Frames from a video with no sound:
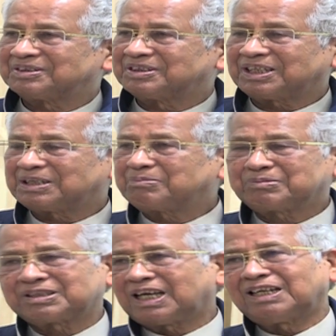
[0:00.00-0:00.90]
They keep
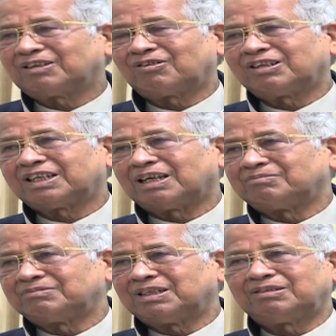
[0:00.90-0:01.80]
silent all the time.
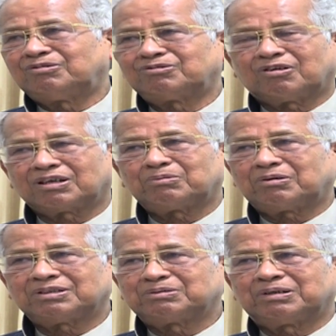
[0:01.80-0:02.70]
They don't talk about his